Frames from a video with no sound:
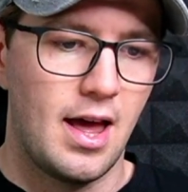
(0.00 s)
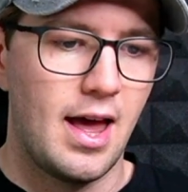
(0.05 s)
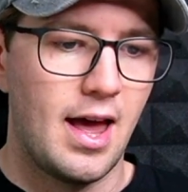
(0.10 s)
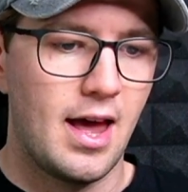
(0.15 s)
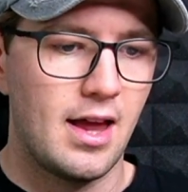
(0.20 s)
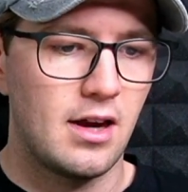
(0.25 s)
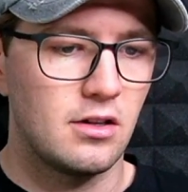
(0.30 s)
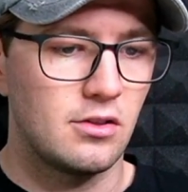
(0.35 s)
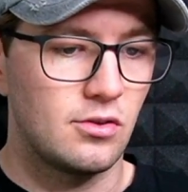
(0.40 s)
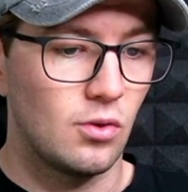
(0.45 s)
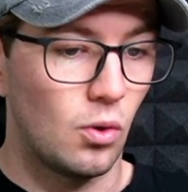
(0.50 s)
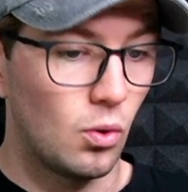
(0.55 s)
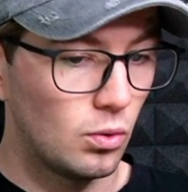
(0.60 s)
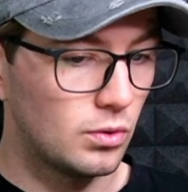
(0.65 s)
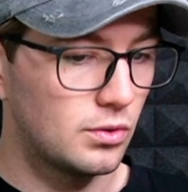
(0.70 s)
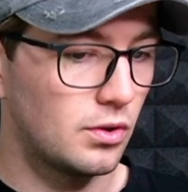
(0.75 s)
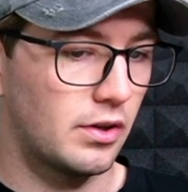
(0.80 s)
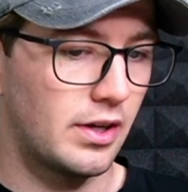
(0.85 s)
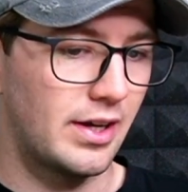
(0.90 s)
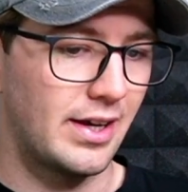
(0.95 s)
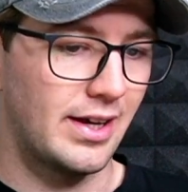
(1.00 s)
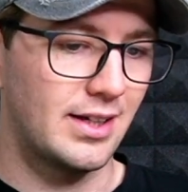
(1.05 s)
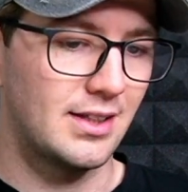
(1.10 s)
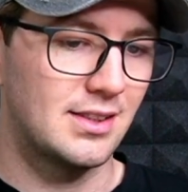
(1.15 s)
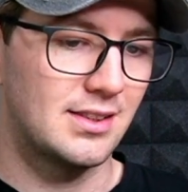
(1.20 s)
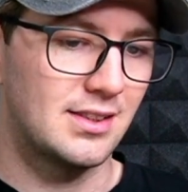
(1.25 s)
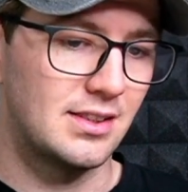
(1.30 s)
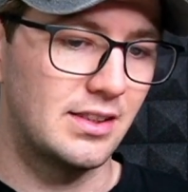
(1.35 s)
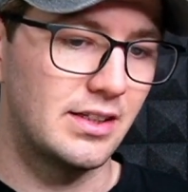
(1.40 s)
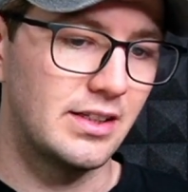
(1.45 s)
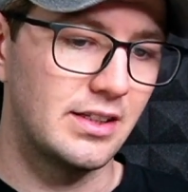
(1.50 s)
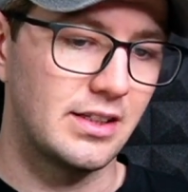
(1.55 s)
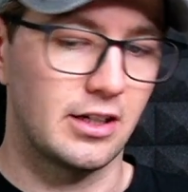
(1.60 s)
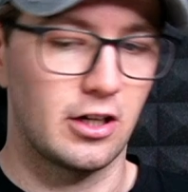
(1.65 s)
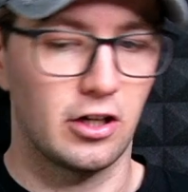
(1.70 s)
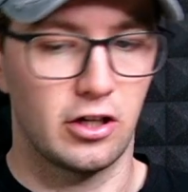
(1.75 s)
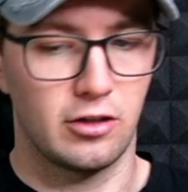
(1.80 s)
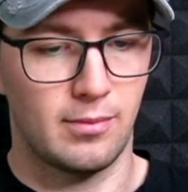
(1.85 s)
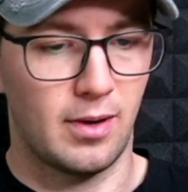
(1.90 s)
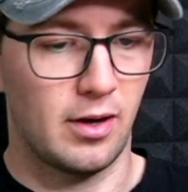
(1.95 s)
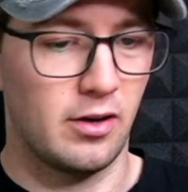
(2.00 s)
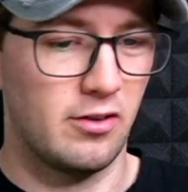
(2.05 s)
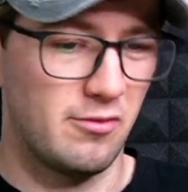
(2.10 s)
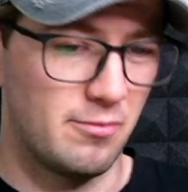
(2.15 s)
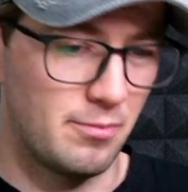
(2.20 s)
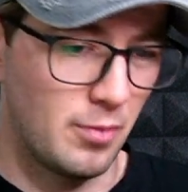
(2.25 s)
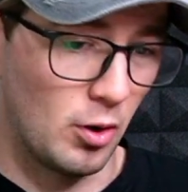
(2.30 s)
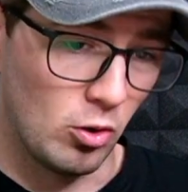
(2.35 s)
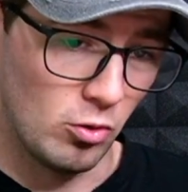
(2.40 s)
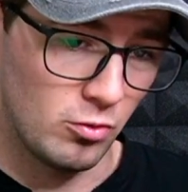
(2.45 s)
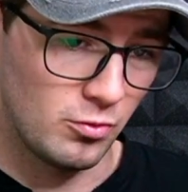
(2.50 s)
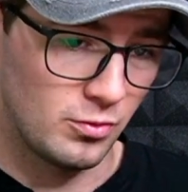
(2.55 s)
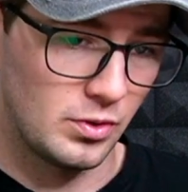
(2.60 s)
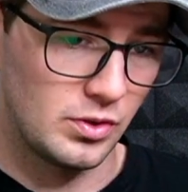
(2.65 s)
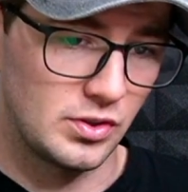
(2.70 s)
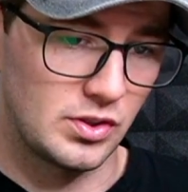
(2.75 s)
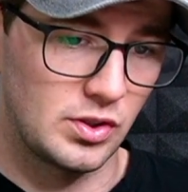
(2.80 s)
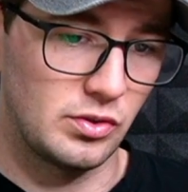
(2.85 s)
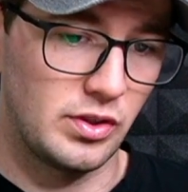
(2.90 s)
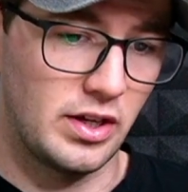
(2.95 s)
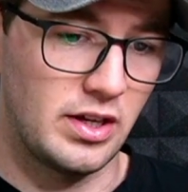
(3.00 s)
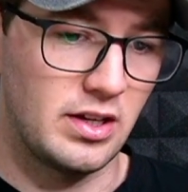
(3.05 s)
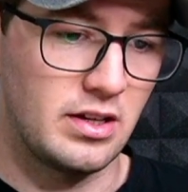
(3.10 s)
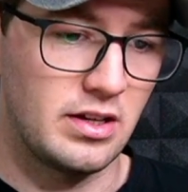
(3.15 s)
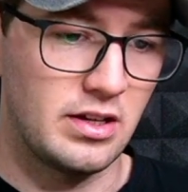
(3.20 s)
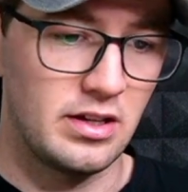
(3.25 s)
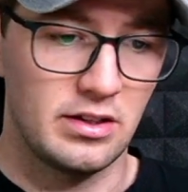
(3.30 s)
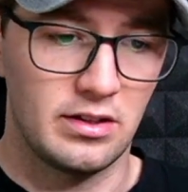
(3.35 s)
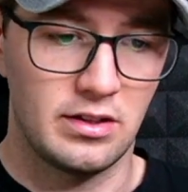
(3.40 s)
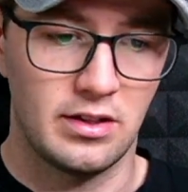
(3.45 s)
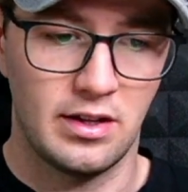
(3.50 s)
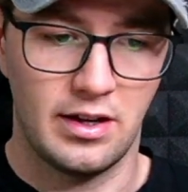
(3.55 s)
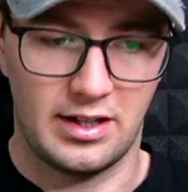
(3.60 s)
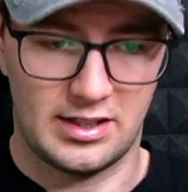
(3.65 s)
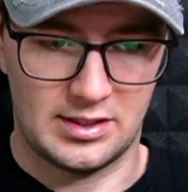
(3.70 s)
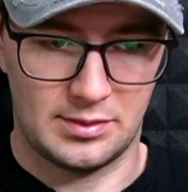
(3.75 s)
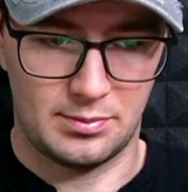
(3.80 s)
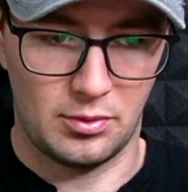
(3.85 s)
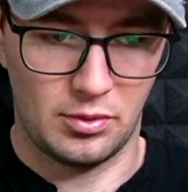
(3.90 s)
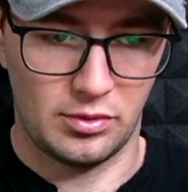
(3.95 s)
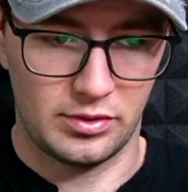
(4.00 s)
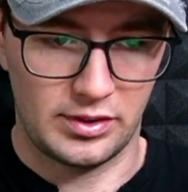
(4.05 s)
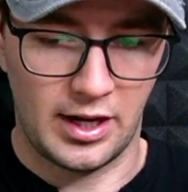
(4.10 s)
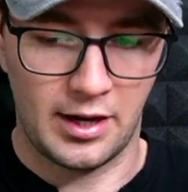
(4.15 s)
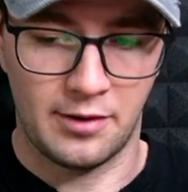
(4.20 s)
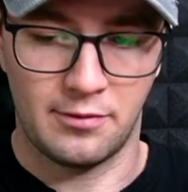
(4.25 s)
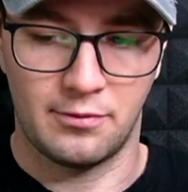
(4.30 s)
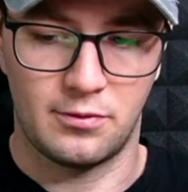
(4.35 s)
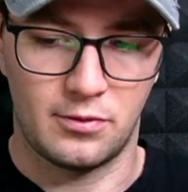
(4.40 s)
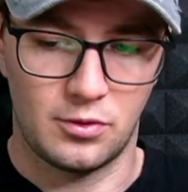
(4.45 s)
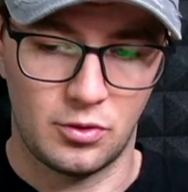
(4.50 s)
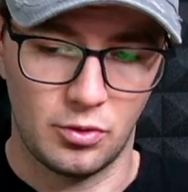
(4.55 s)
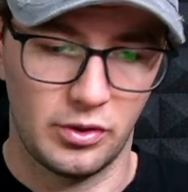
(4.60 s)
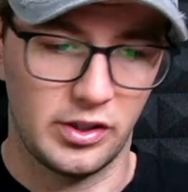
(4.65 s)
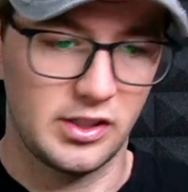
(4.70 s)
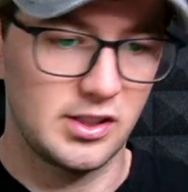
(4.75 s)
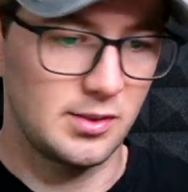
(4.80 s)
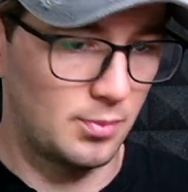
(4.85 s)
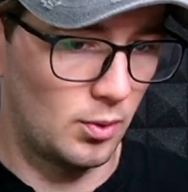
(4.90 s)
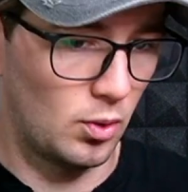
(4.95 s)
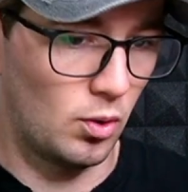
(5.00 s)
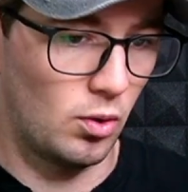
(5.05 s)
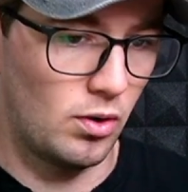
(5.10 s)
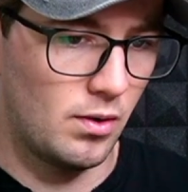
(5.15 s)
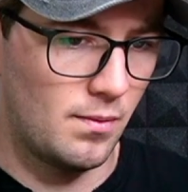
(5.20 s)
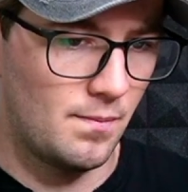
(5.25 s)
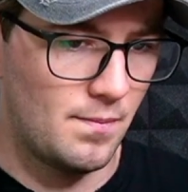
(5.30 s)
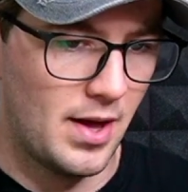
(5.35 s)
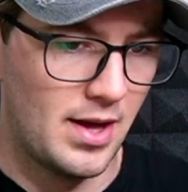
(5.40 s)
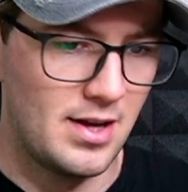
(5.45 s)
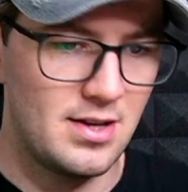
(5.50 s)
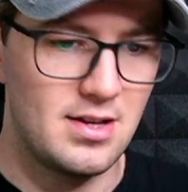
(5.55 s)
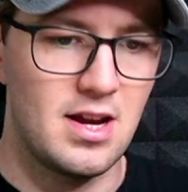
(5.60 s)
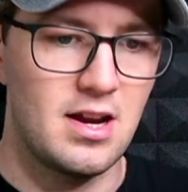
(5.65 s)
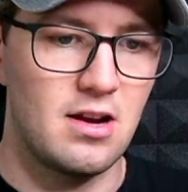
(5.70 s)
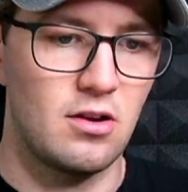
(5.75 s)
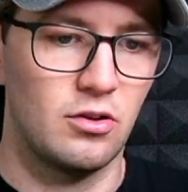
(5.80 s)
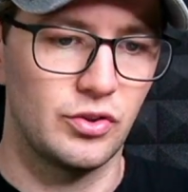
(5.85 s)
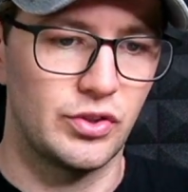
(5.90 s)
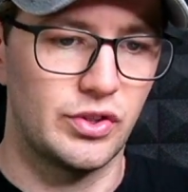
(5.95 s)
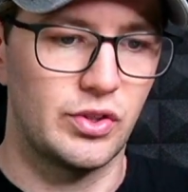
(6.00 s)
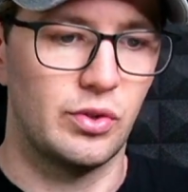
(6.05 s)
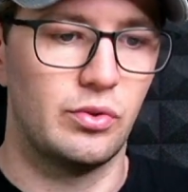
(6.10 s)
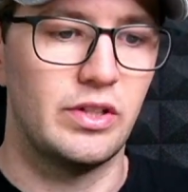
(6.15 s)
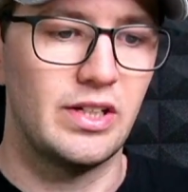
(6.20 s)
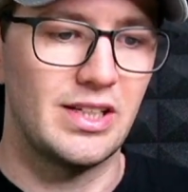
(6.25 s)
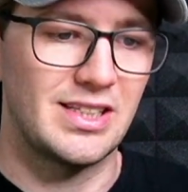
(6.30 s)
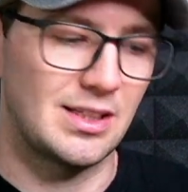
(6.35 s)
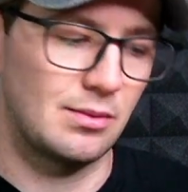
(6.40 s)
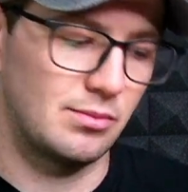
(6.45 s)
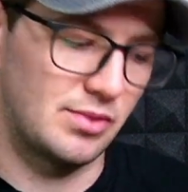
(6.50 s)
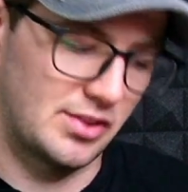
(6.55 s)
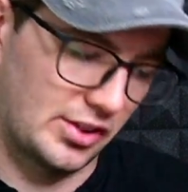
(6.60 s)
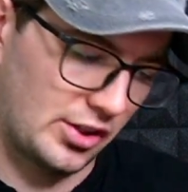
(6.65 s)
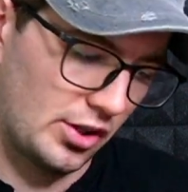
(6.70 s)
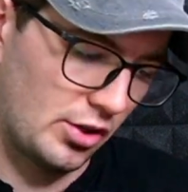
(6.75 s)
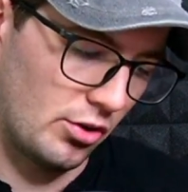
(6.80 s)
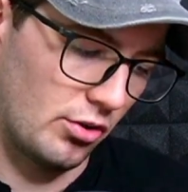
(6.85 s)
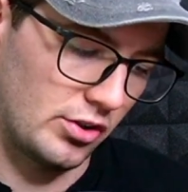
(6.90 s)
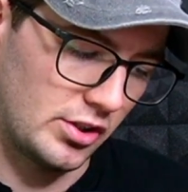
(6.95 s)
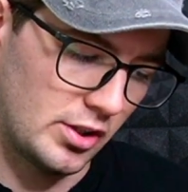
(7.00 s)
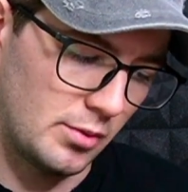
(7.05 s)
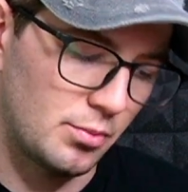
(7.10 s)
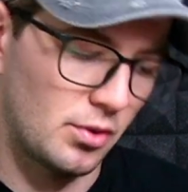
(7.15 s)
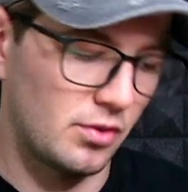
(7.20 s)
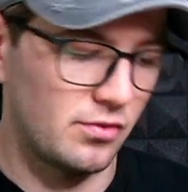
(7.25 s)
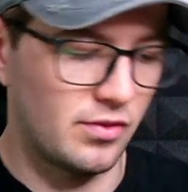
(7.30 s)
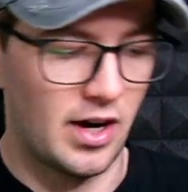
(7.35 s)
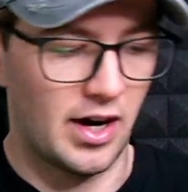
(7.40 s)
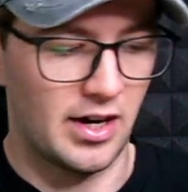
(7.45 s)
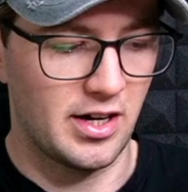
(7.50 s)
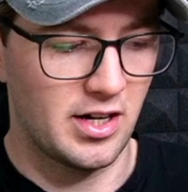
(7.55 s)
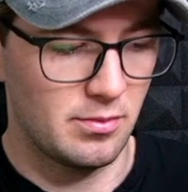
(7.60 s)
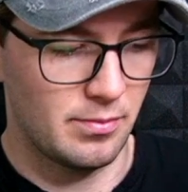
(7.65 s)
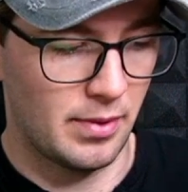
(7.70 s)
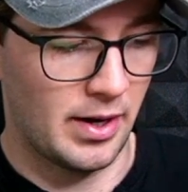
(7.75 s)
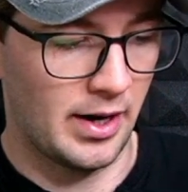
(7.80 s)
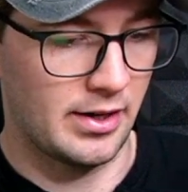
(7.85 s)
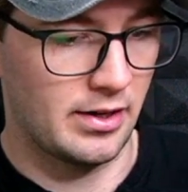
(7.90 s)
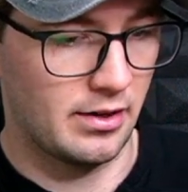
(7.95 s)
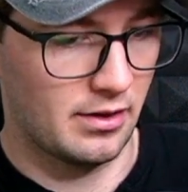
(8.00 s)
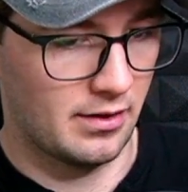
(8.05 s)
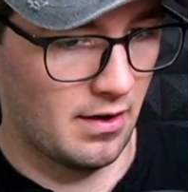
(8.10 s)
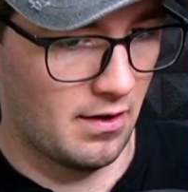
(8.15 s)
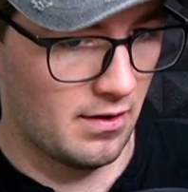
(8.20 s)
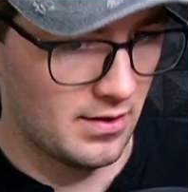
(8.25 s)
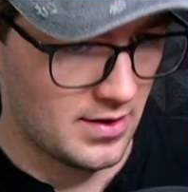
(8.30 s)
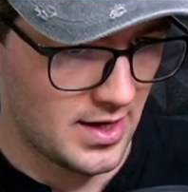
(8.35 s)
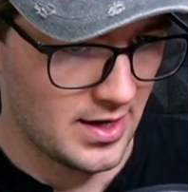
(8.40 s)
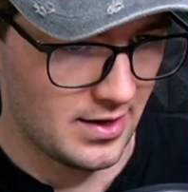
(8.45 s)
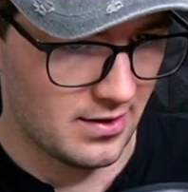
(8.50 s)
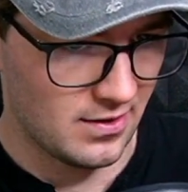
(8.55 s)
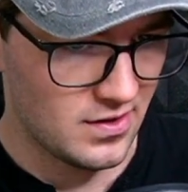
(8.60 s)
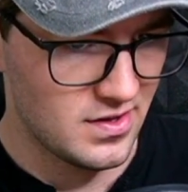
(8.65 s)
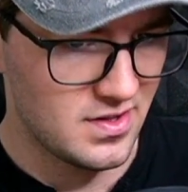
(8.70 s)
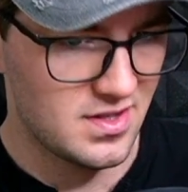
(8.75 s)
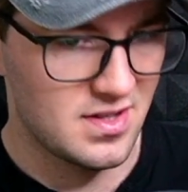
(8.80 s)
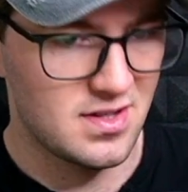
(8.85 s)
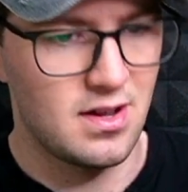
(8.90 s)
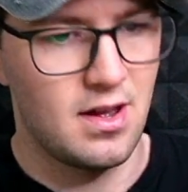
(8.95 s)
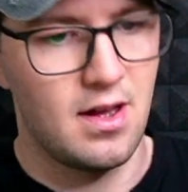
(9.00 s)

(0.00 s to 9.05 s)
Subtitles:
And older kids need a good amount of both, so they need time to explore, and they also need some security provided by the caretakers.